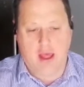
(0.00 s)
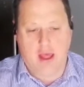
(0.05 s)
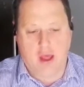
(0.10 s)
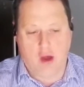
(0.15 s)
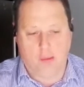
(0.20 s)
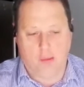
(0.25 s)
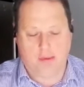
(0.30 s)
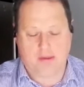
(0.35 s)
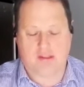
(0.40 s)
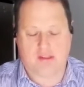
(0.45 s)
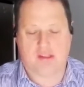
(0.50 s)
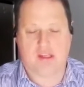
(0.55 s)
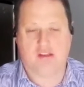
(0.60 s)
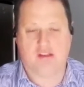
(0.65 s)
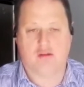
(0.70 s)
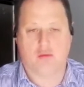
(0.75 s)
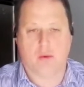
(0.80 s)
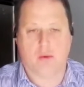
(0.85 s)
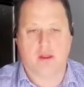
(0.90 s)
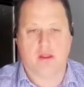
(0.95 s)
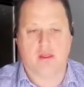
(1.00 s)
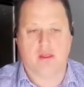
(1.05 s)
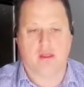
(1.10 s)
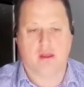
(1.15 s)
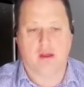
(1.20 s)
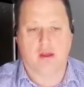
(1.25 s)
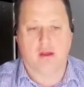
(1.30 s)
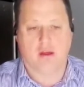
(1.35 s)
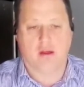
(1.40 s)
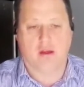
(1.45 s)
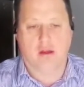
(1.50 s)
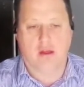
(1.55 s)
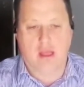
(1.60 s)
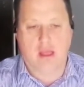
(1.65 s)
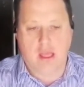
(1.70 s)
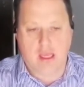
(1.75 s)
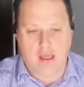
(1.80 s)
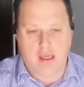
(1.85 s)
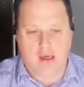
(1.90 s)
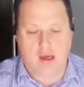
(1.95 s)
help assist with
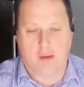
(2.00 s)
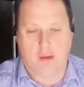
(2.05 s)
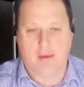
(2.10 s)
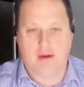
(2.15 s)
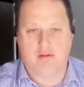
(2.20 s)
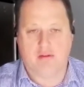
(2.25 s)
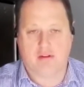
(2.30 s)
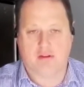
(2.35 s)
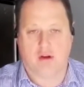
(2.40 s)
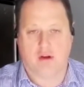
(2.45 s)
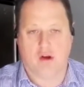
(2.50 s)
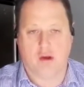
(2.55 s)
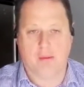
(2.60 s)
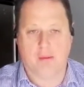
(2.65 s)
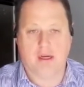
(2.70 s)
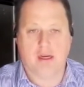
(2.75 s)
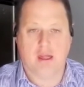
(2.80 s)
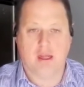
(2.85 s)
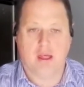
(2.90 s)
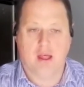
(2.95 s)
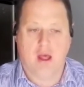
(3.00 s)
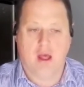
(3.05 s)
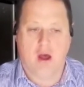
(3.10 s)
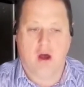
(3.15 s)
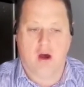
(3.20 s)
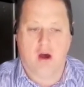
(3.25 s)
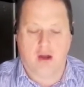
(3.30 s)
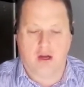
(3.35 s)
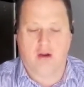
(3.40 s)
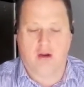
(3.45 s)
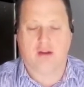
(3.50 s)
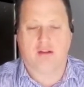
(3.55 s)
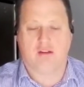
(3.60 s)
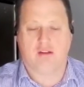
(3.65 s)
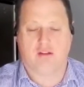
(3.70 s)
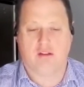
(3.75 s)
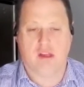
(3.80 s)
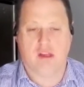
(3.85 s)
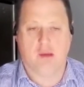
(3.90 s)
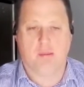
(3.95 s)
income in retirement, I'd like to
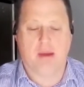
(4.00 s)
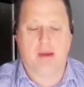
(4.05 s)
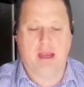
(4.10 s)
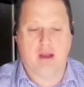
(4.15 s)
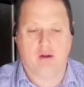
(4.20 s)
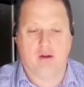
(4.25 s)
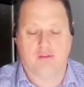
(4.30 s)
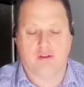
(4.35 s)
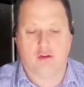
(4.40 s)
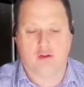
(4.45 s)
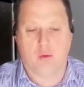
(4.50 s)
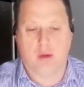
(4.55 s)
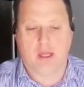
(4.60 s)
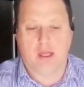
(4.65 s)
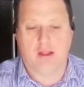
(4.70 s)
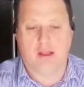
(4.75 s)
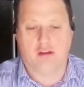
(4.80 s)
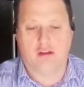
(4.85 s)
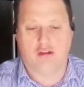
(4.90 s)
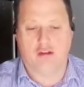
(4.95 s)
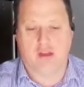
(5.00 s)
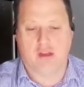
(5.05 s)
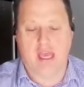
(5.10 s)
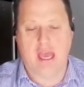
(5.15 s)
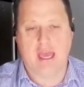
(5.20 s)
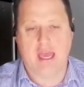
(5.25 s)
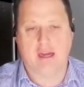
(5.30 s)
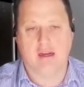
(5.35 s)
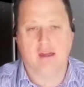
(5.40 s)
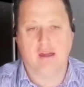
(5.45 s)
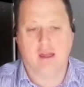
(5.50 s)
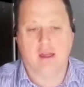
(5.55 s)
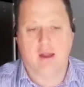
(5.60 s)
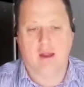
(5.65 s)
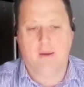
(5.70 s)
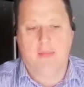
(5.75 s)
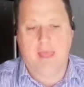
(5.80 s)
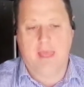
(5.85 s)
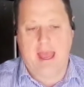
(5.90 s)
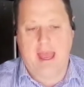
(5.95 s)
see you paid off as quickly as you can
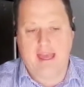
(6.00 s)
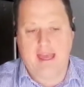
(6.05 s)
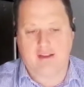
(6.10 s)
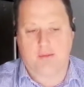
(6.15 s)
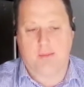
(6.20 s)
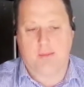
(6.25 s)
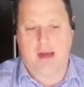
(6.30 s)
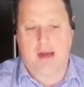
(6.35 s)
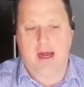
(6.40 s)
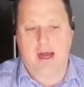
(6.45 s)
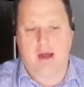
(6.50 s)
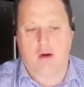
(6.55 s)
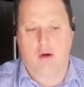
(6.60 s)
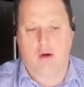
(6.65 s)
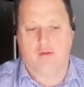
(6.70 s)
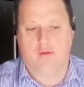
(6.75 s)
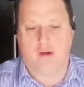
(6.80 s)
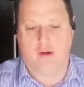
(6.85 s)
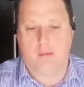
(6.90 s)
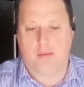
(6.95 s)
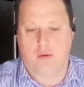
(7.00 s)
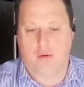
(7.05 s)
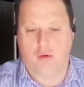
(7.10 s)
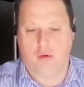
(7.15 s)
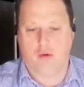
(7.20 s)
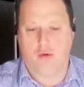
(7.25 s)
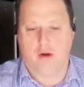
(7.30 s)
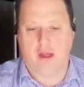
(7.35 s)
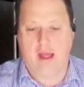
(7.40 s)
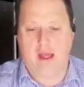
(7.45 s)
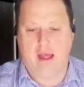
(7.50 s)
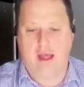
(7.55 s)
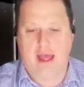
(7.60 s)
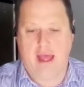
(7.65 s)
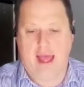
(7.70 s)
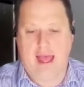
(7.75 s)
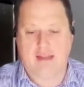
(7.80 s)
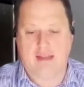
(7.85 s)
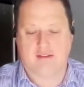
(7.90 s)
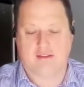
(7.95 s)
as part of a broader
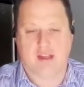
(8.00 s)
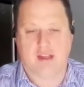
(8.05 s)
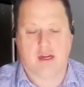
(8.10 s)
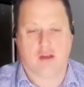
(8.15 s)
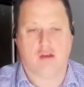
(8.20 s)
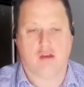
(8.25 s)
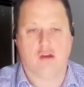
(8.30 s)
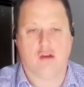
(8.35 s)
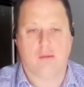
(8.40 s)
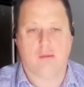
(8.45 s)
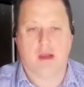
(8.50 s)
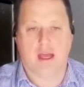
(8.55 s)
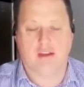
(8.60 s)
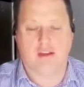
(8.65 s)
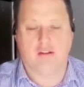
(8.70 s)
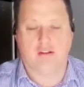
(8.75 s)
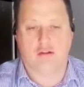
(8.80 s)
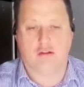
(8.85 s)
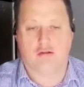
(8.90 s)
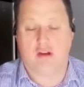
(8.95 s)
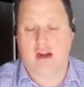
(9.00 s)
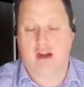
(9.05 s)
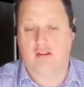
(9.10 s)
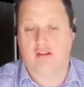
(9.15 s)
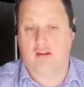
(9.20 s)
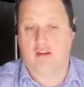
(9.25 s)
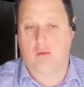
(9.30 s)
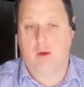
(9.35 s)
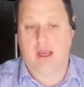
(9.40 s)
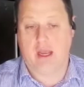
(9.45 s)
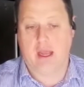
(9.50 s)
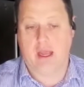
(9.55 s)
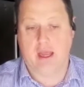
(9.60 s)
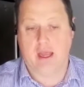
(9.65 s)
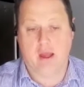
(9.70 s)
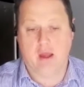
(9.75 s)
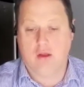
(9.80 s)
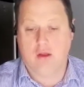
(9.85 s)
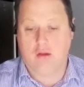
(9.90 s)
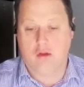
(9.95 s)
asset accumulation strategy
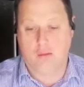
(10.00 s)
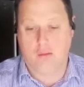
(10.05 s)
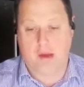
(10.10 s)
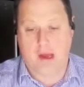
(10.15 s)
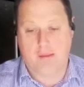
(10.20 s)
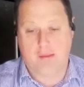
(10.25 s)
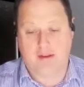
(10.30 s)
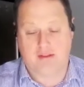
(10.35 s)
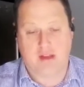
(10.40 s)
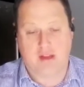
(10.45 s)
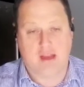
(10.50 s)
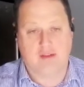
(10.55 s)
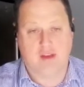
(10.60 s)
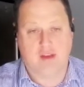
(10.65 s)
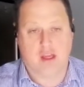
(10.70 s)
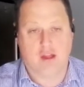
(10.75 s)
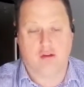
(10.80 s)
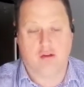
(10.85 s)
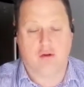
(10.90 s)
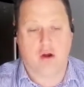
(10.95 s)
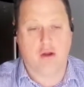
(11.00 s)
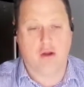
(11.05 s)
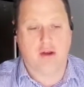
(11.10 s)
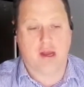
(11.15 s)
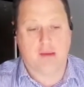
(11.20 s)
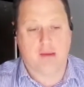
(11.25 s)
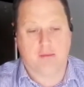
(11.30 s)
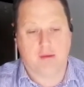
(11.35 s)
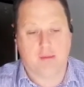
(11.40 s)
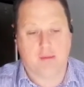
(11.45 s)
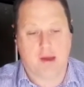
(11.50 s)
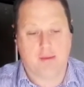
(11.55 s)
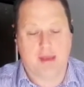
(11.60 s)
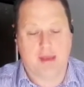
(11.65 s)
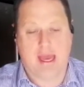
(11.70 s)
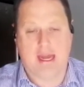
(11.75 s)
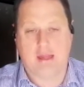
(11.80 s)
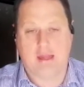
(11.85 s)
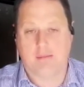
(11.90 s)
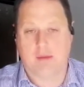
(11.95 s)
where you may be saving in your own money, you may be
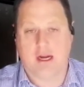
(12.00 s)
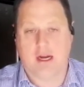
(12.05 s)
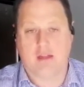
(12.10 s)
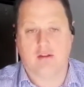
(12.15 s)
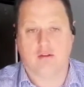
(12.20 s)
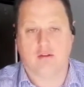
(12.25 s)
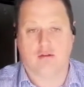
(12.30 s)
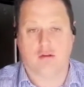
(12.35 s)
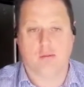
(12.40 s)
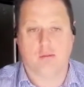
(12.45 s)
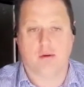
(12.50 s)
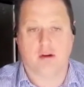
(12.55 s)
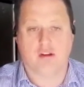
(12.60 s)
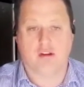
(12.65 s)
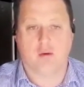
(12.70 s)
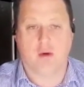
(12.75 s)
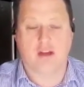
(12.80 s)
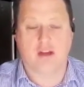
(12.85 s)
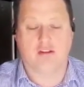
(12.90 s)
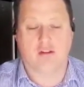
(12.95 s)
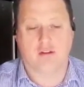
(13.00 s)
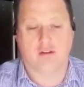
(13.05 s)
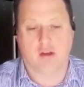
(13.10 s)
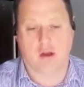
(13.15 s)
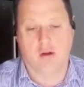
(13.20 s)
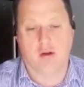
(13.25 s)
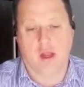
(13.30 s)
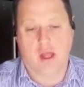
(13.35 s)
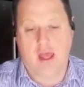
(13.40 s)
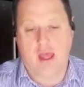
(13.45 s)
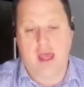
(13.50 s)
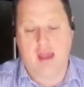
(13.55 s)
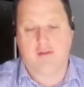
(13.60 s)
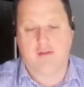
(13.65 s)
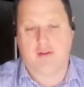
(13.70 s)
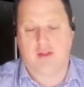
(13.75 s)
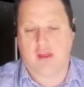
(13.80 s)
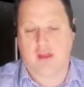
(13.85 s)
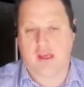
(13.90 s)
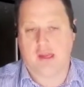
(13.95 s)
adding money to superannuation. So
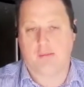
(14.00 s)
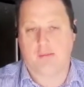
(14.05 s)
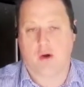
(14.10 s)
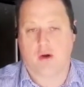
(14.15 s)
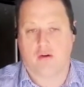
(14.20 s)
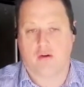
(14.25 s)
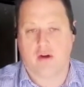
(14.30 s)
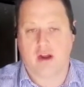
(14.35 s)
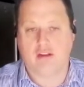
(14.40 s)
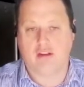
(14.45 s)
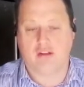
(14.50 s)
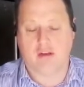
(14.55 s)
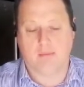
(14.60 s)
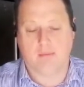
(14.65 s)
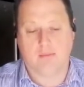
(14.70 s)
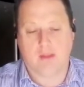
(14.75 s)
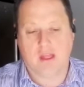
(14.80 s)
everything in moderation.